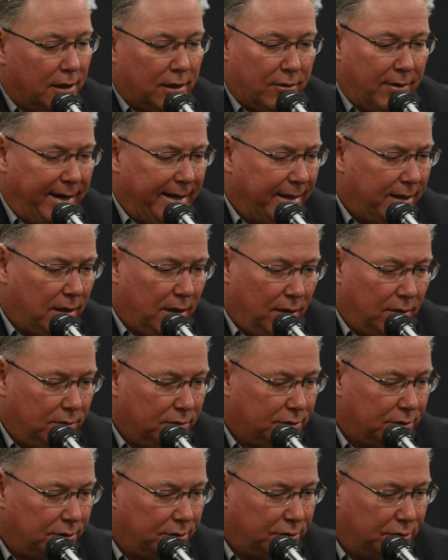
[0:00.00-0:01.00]
Great
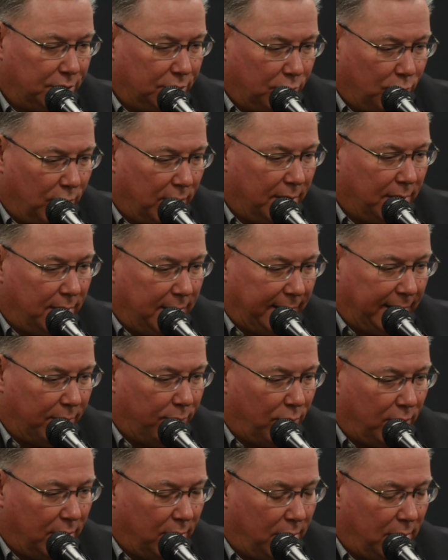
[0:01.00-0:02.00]
closers do one thing
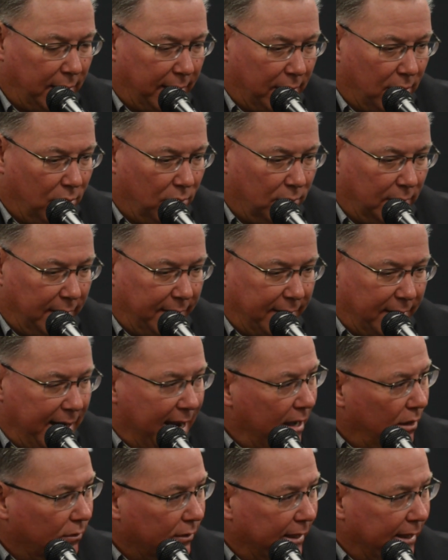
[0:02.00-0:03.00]
and one thing only.
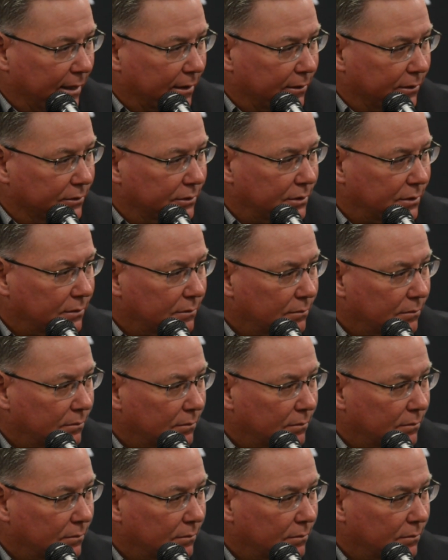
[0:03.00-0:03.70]
They're out-getters.